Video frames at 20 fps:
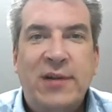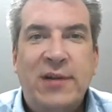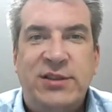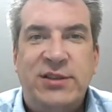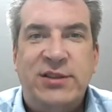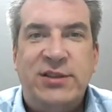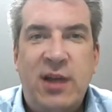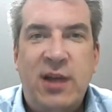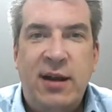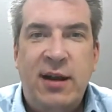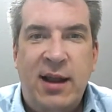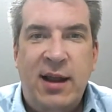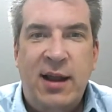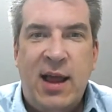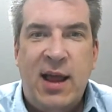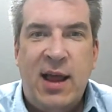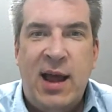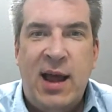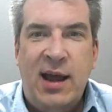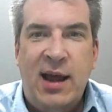Sunday
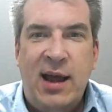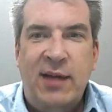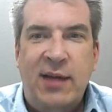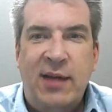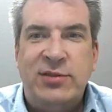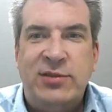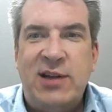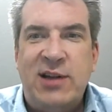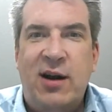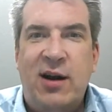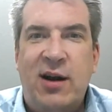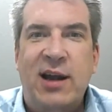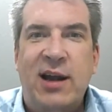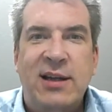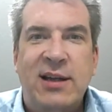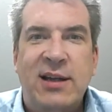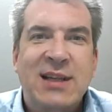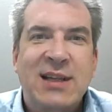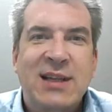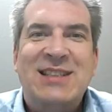Live,
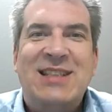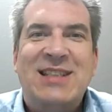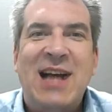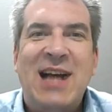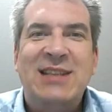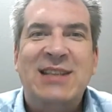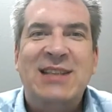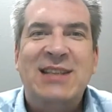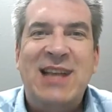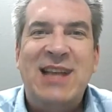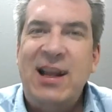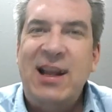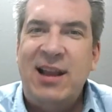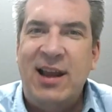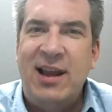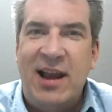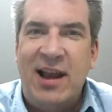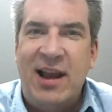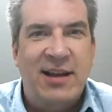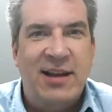starring Scott
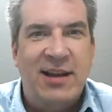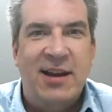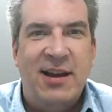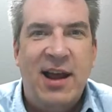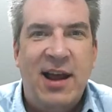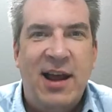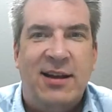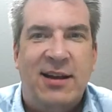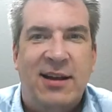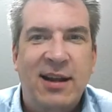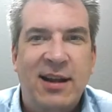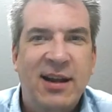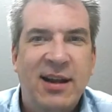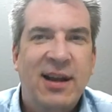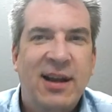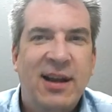Sandlin, and tonight,